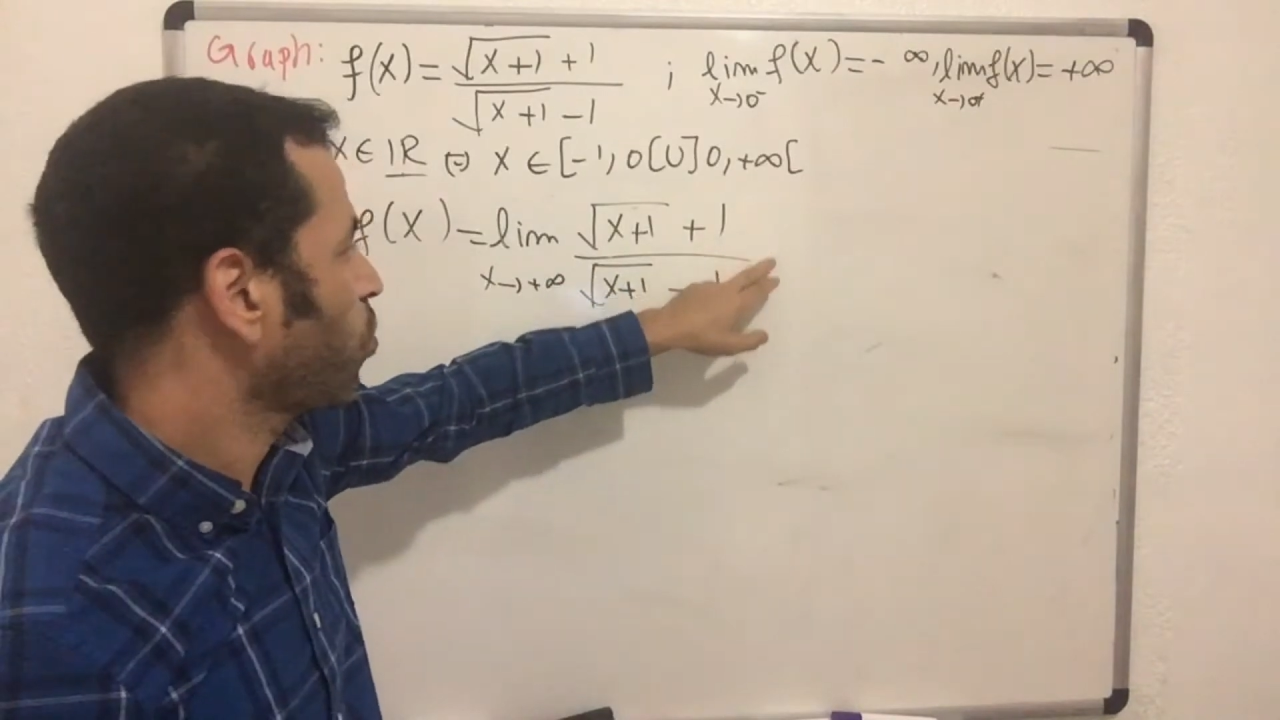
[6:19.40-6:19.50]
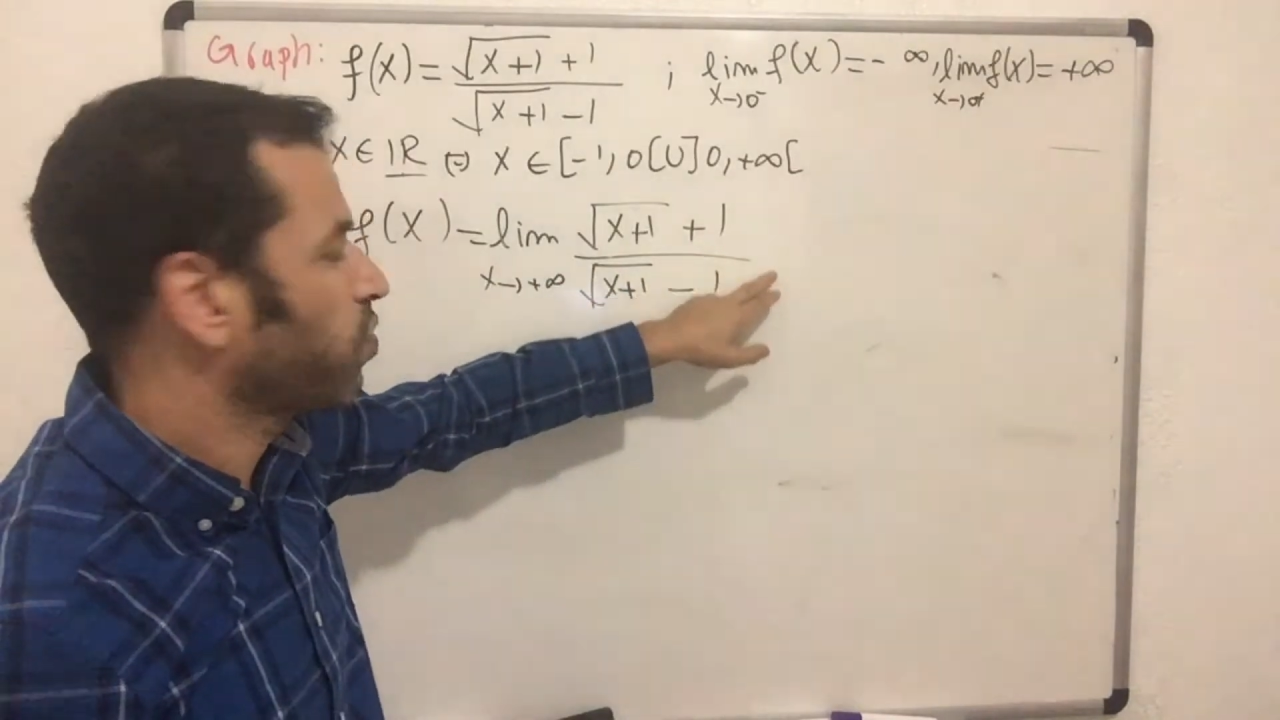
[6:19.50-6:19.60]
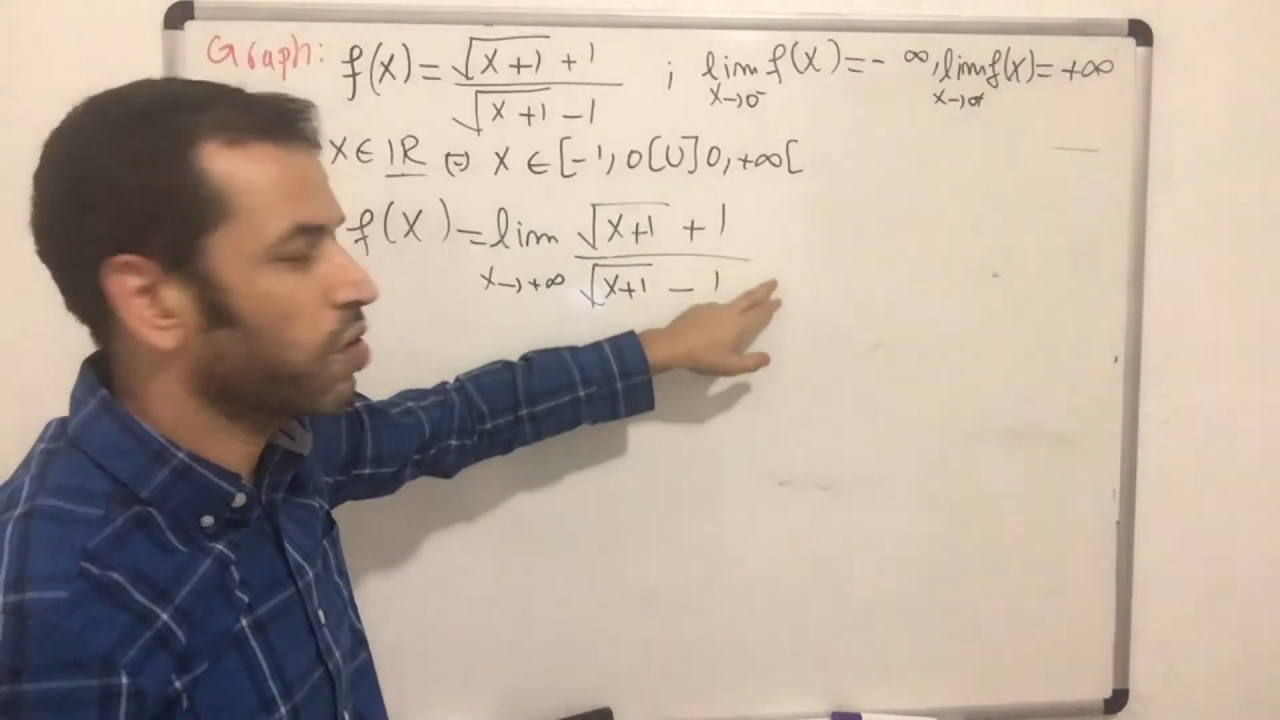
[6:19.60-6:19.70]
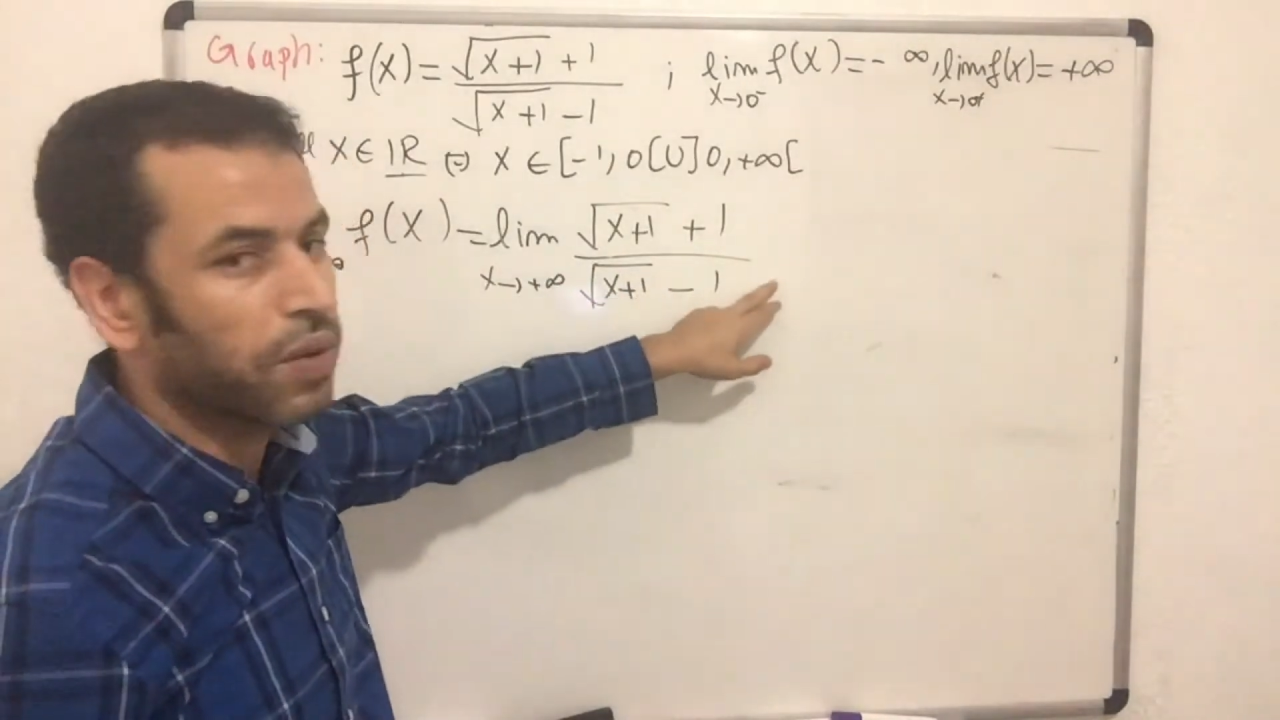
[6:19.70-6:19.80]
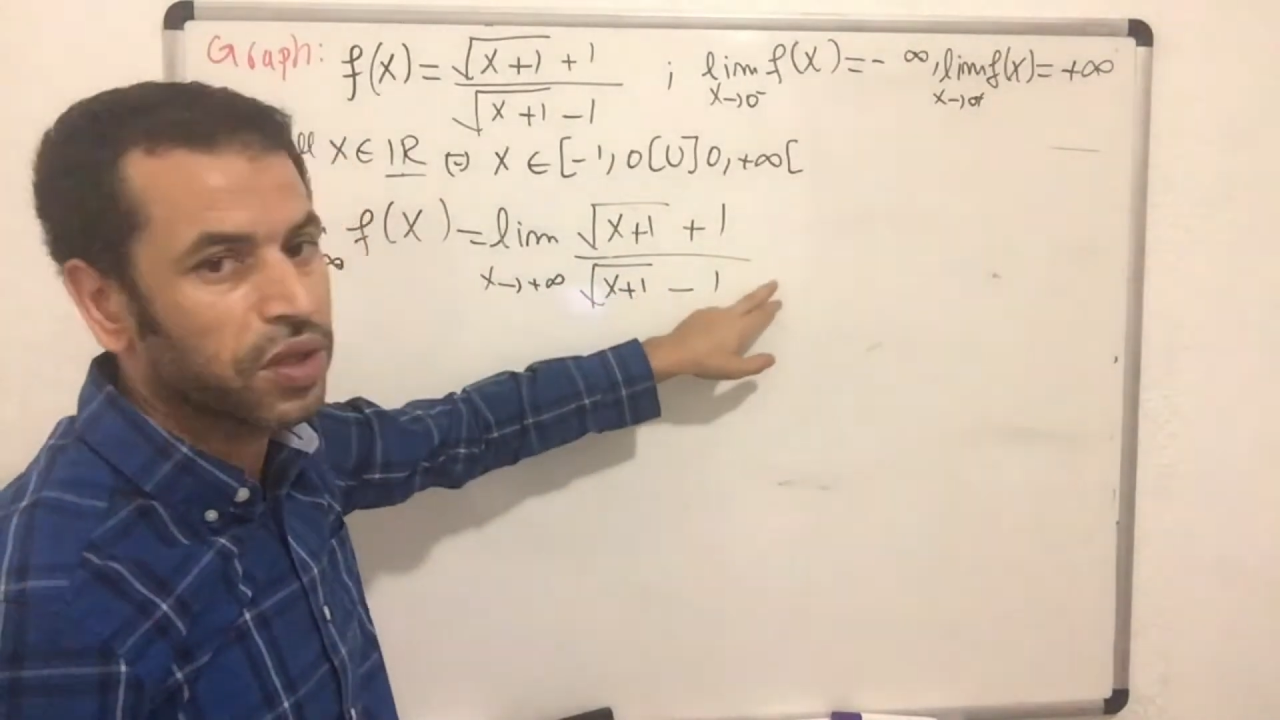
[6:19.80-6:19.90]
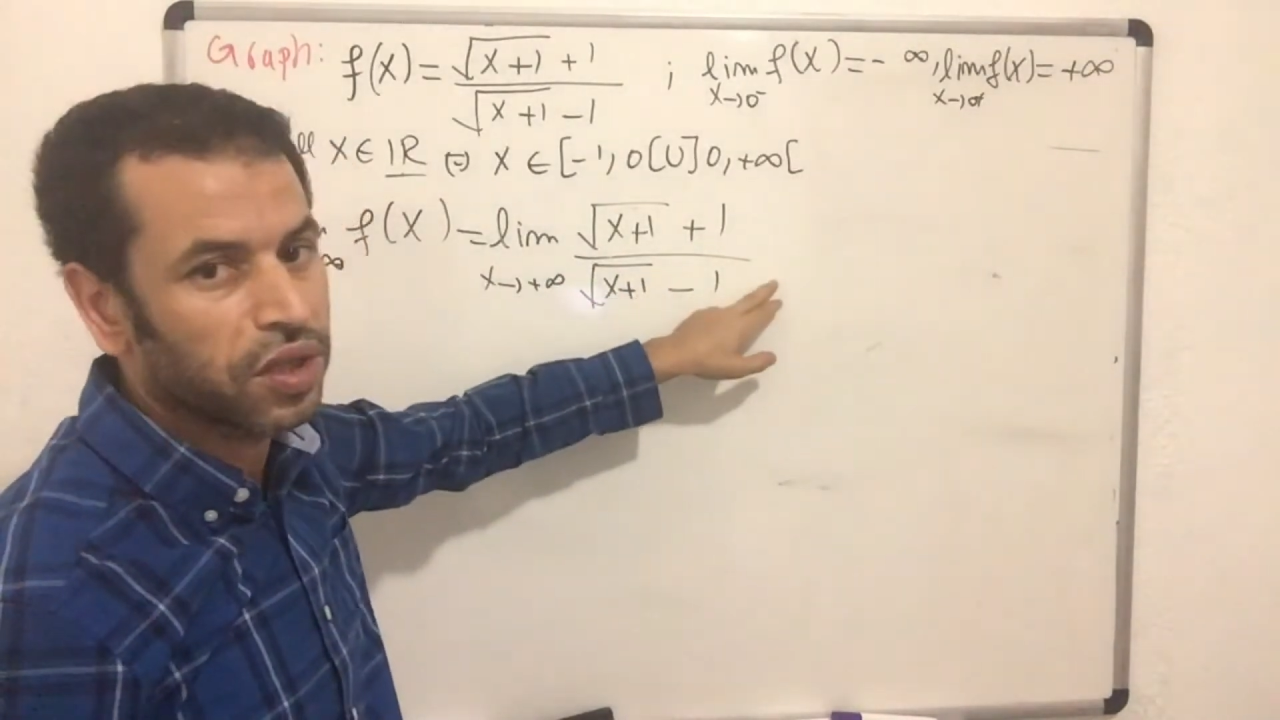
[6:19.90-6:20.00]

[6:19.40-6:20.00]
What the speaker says: over plus